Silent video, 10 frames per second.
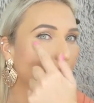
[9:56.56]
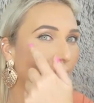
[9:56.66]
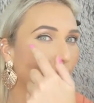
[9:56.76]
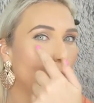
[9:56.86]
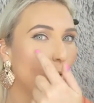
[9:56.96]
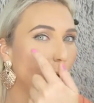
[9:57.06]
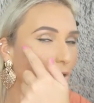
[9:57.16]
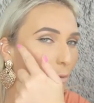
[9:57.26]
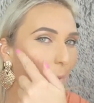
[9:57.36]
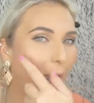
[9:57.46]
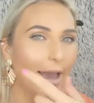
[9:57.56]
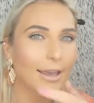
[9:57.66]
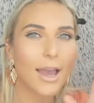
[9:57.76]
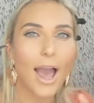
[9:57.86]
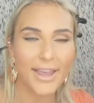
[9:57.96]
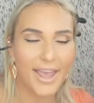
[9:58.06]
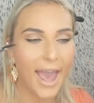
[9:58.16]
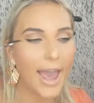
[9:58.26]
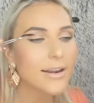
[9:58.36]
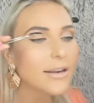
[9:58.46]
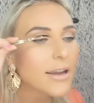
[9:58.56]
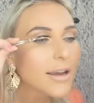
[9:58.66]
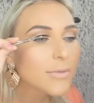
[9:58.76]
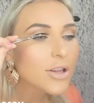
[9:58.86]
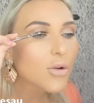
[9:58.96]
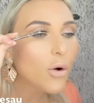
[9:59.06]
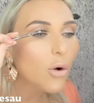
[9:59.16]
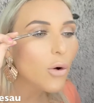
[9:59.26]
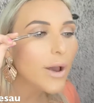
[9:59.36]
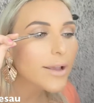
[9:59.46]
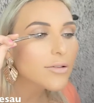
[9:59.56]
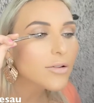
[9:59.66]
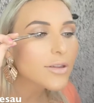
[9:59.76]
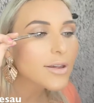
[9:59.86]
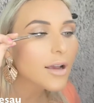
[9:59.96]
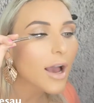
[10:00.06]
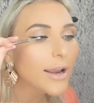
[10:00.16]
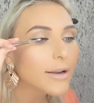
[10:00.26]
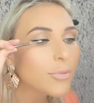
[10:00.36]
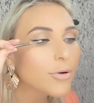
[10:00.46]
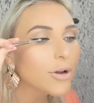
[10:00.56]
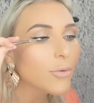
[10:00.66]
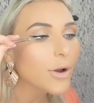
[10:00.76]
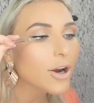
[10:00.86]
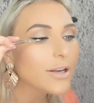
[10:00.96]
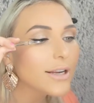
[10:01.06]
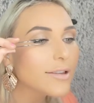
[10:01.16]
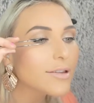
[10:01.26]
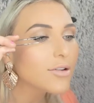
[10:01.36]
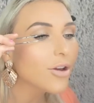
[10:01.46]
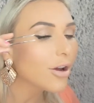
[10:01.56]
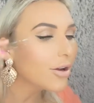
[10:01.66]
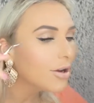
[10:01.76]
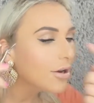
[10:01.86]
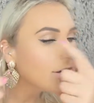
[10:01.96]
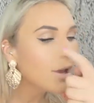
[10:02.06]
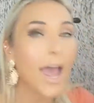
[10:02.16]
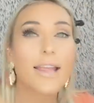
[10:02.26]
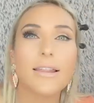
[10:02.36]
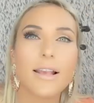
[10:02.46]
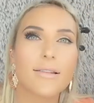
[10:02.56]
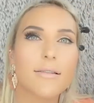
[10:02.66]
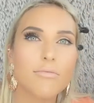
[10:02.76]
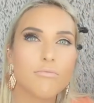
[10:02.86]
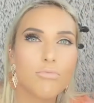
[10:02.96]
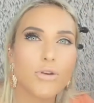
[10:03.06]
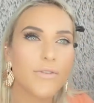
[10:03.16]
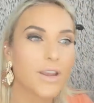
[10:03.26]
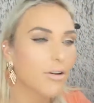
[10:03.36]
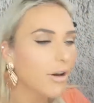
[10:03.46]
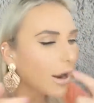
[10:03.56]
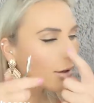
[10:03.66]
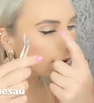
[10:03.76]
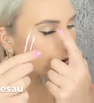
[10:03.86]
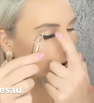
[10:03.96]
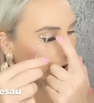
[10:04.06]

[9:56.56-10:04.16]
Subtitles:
it forward or back, I can. But it's always good to kind of put it where it needs to go and less moving around. So